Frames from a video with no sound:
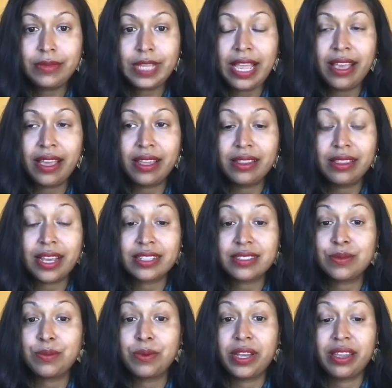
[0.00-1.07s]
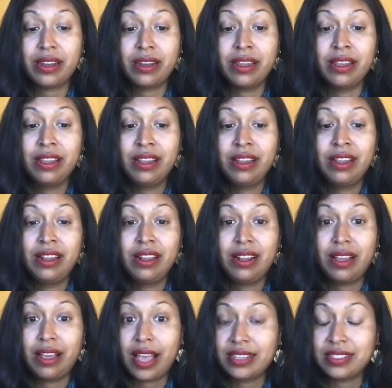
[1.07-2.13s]
And that's when,
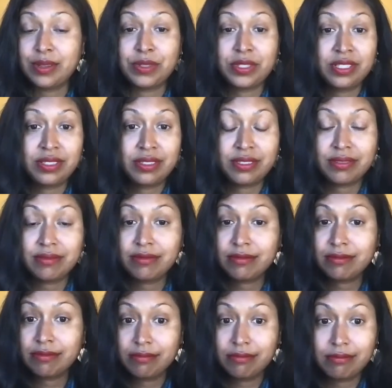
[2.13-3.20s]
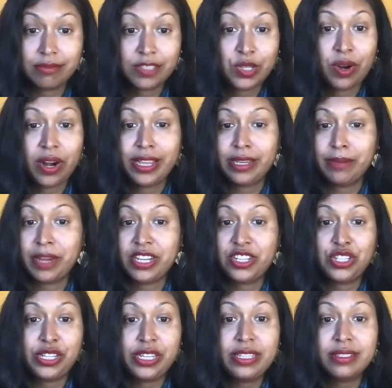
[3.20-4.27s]
as I was crying in my
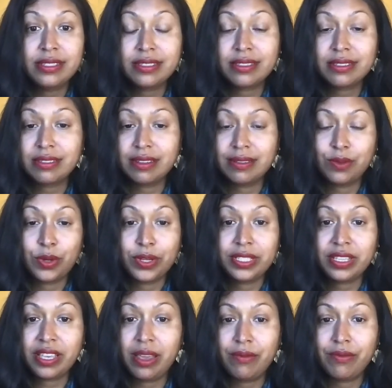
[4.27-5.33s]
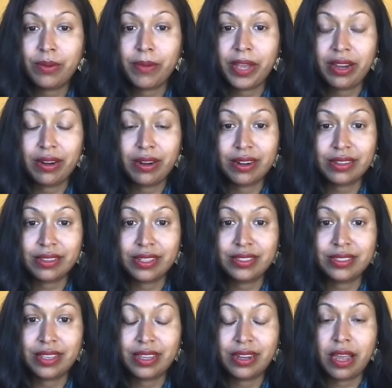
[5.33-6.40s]
sheets, a voice came from my heart that
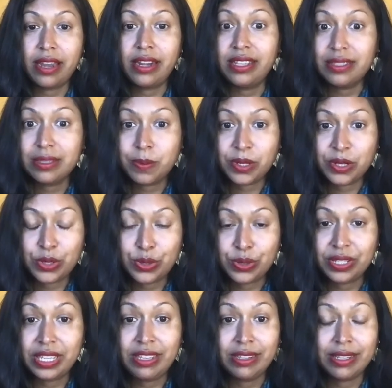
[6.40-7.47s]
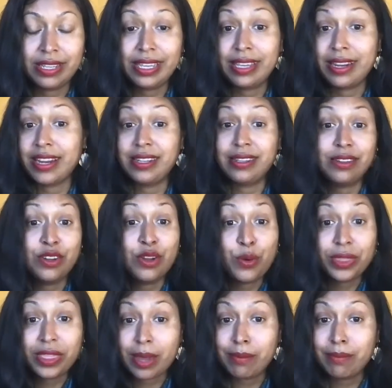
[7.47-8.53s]
said, I need spiritual healing. And I didn't know
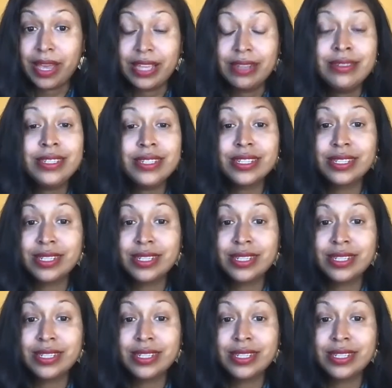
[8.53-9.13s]
what that meant.